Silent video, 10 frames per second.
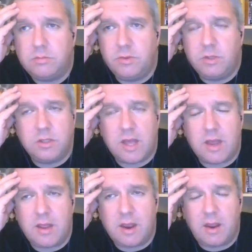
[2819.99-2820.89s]
if you want to
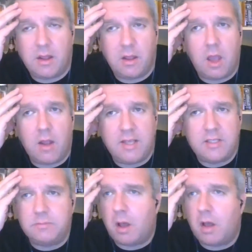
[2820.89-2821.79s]
go to a, a, a
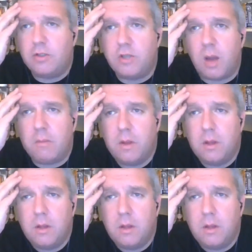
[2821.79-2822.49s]
decent bottle shop,